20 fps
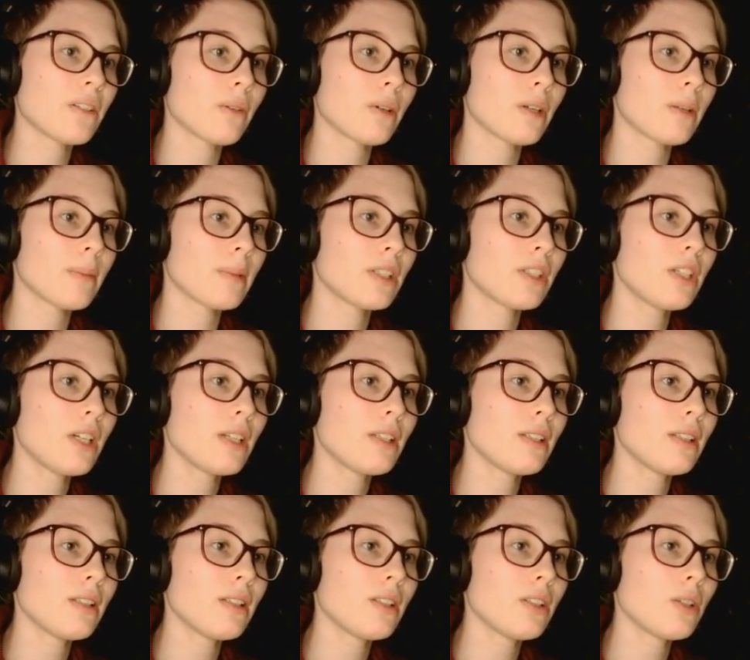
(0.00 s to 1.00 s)
0 enemies
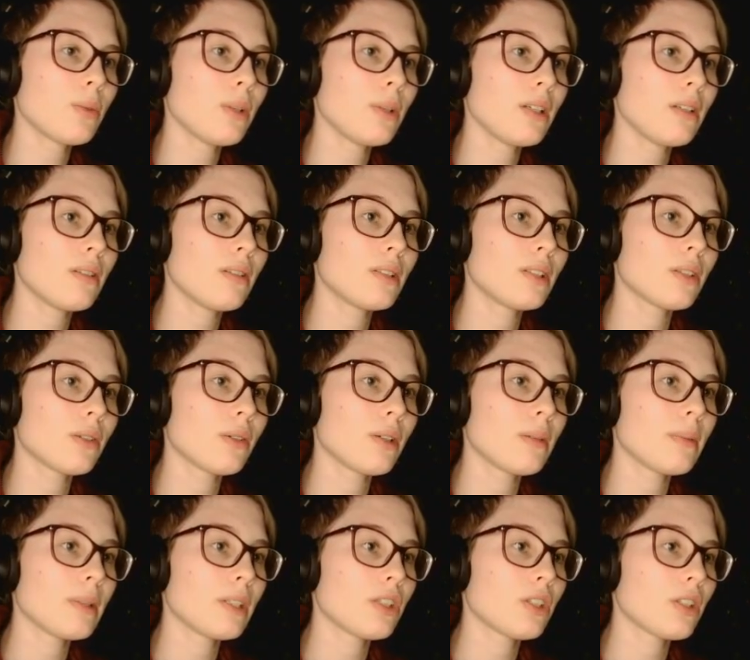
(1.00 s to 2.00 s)
adjacent. Sweet. 0
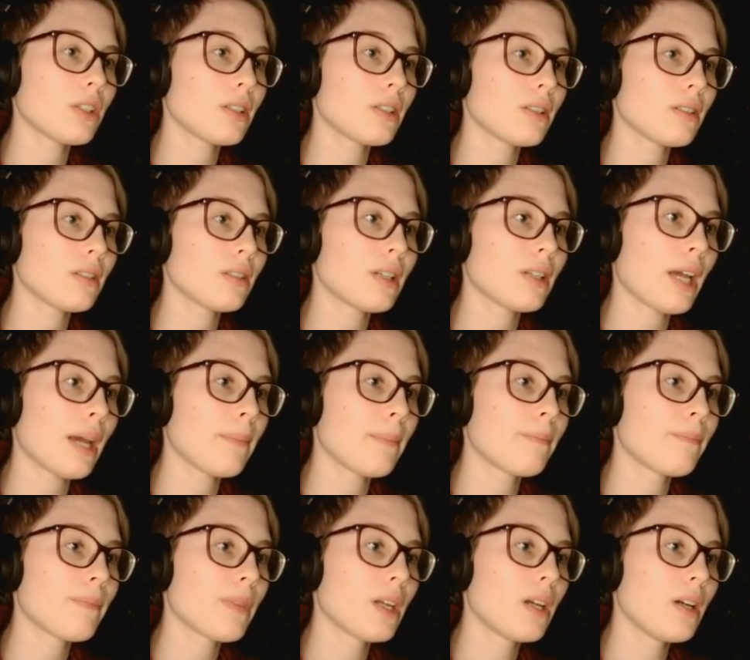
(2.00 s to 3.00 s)
enemies adjacent. Okay.